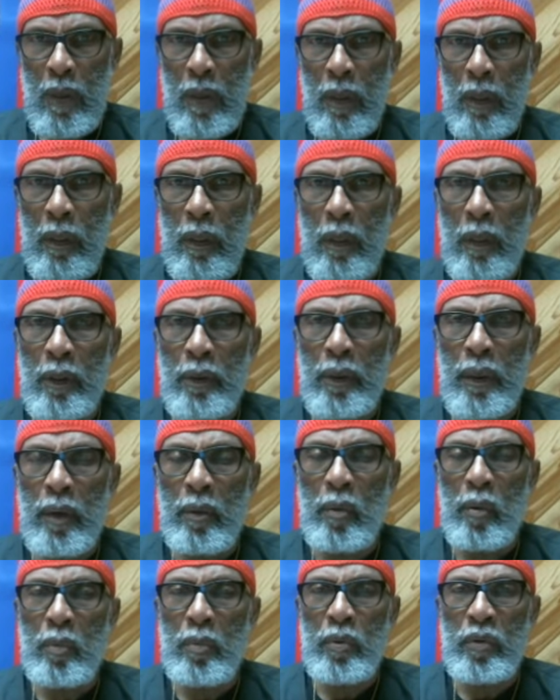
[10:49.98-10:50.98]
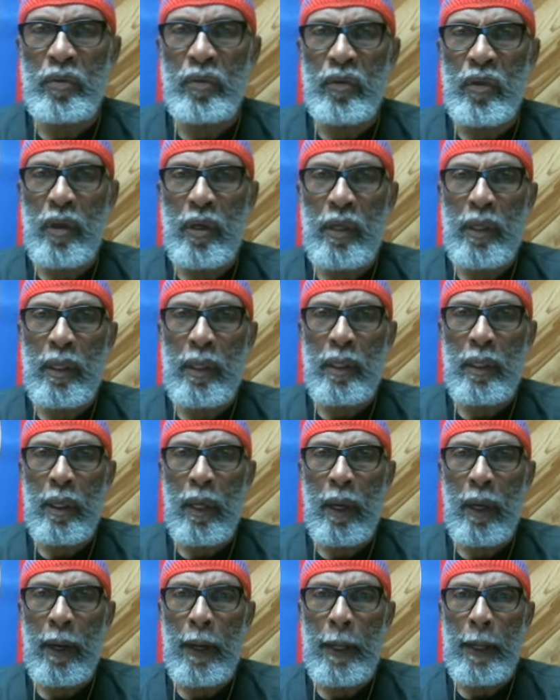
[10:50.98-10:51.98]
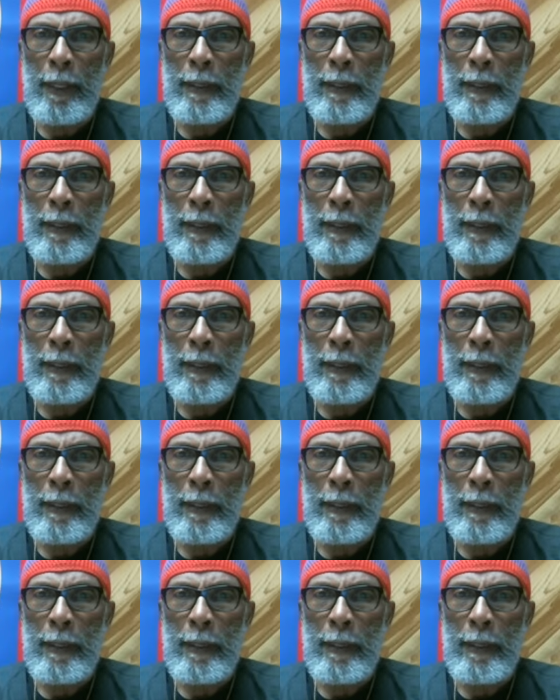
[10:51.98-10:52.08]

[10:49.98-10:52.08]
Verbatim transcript: you know, they were presenting uh,